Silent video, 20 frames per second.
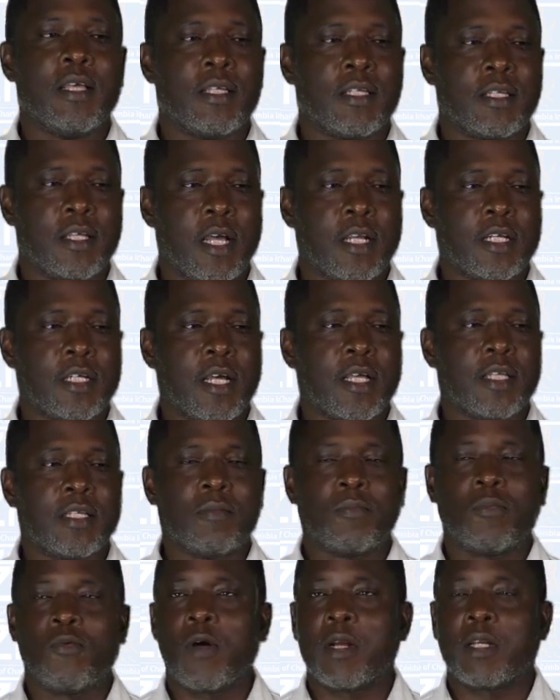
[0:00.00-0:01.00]
such
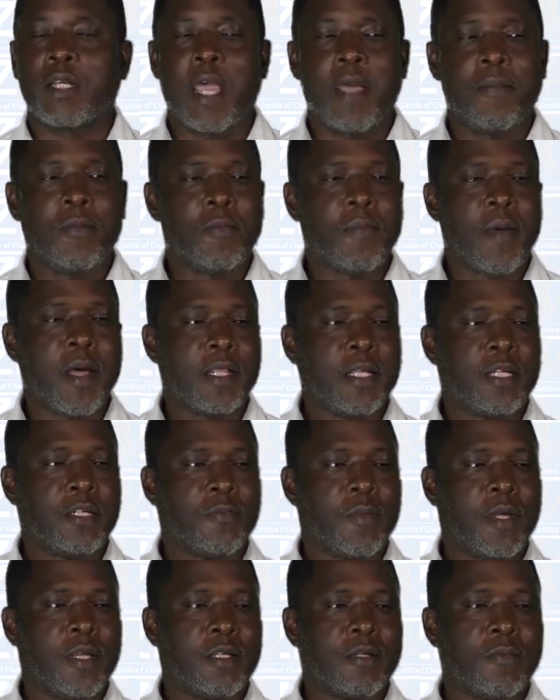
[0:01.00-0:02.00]
as poor time
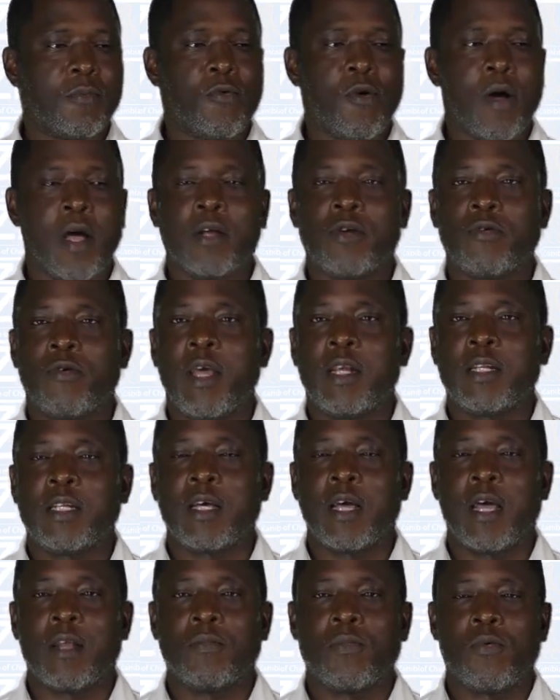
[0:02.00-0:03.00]
management, poor
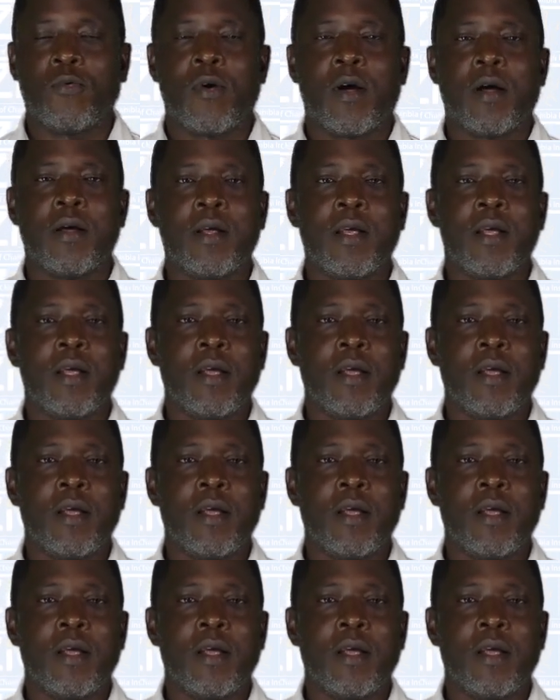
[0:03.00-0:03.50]
handwriting, and poor